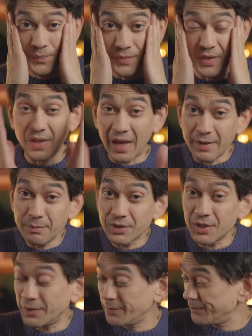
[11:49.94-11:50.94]

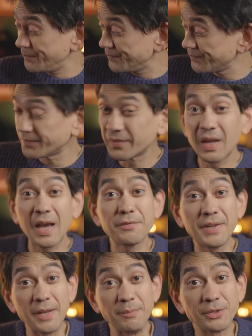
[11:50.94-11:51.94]
Games have
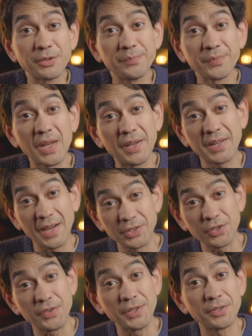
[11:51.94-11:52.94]
names and
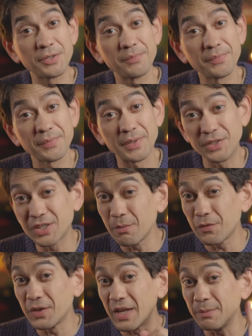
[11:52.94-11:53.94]
categories, and some
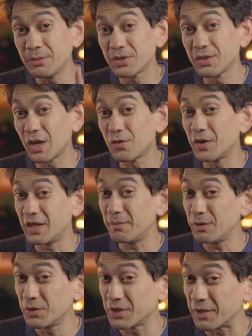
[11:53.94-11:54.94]
of the names are really
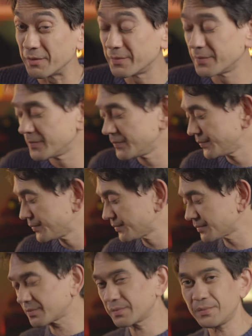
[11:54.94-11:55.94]
amusing.
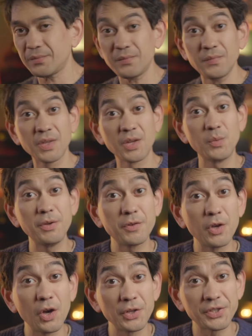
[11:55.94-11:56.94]
We've
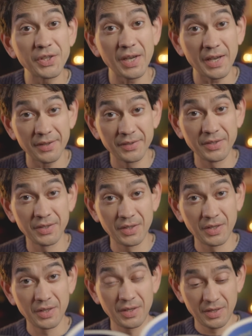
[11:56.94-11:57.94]
got,
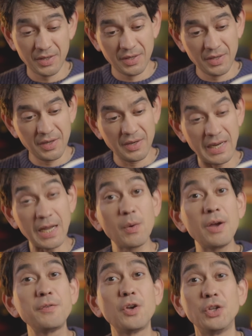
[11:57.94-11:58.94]
now
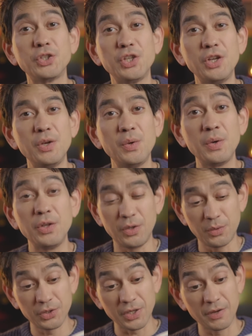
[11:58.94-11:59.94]
I've got you,
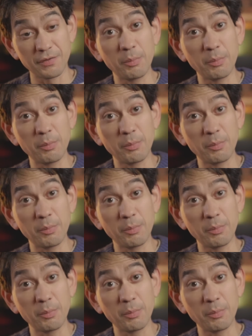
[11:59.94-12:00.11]
you son of a